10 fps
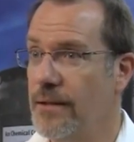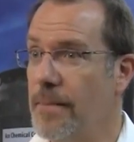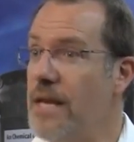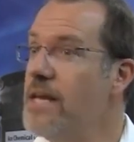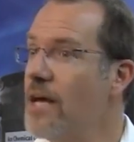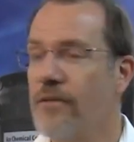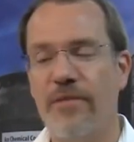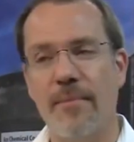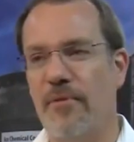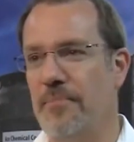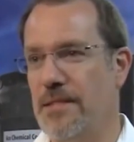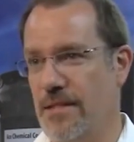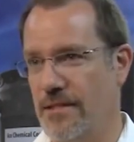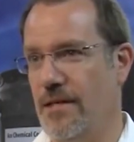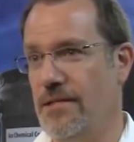but none of them have been
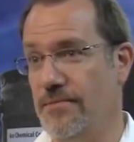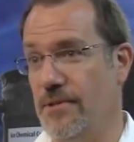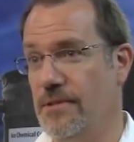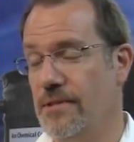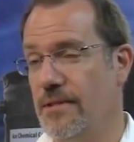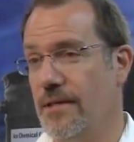successful.